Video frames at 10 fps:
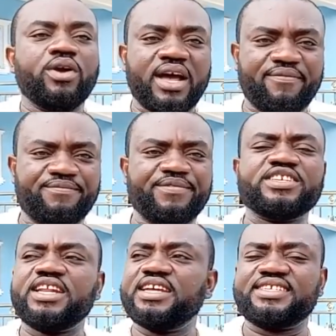we have
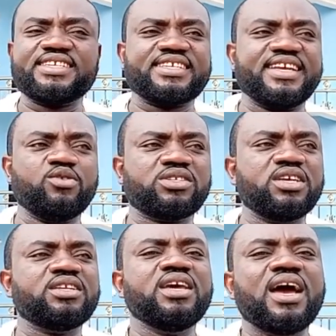vigilantes in Edo
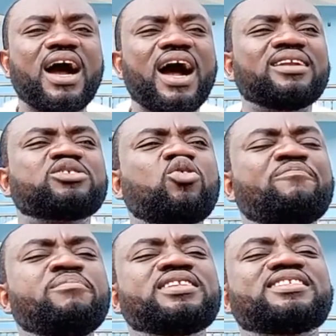State and
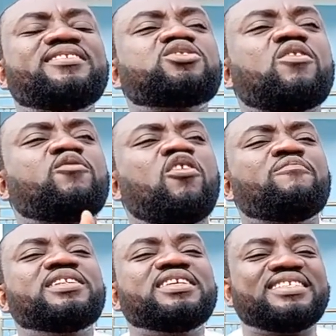series of
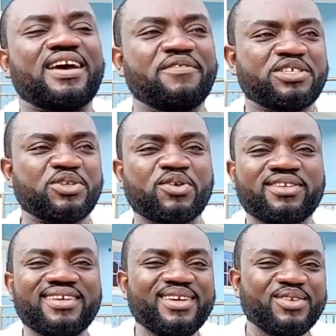government
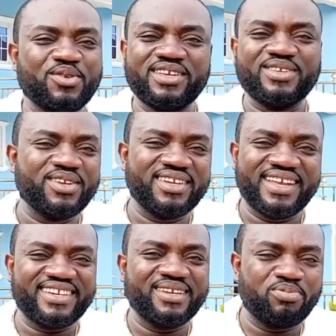intervention into the
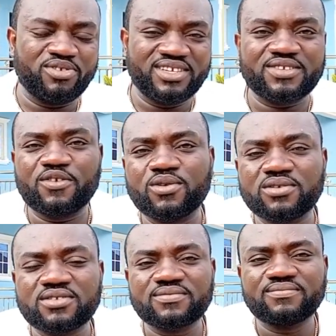Nigerian police
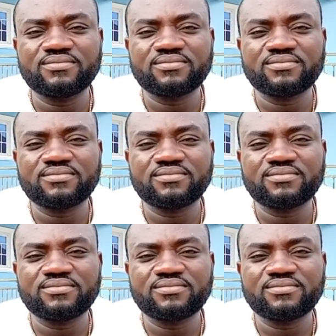force.